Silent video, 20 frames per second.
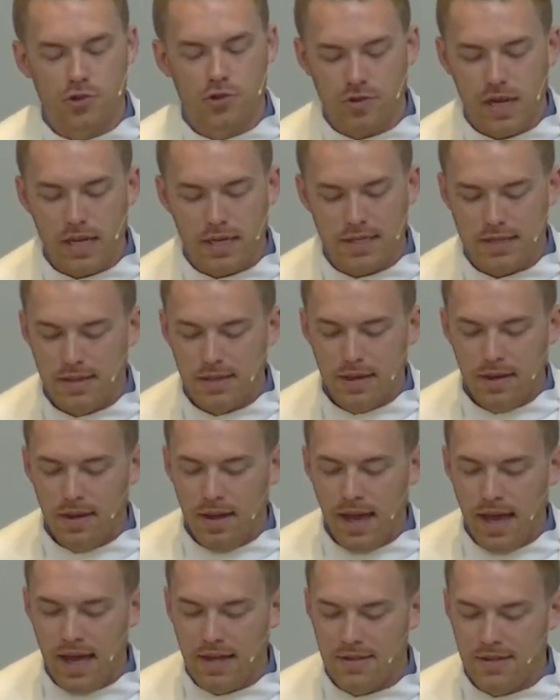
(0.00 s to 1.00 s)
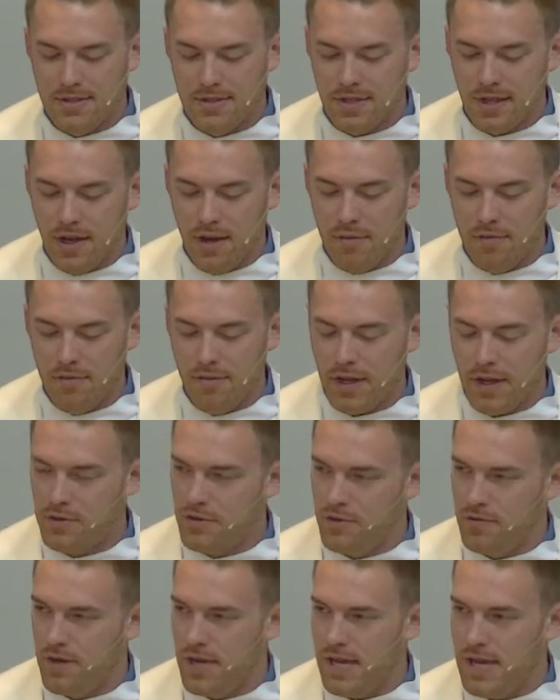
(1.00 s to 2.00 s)
treat as a
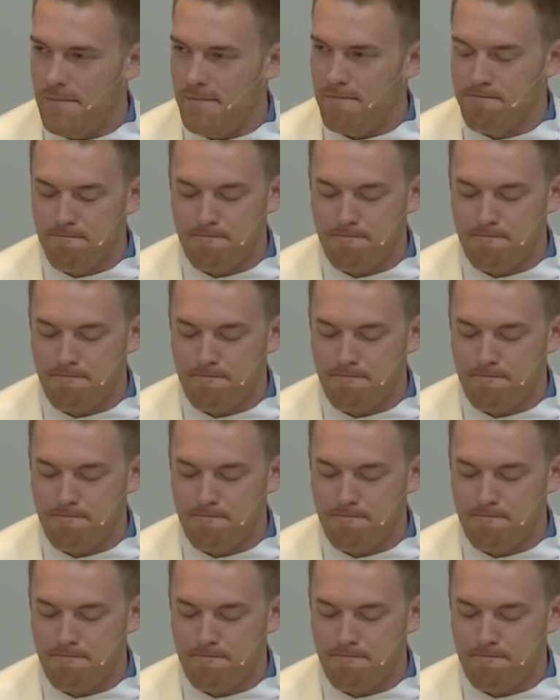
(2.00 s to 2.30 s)
victory.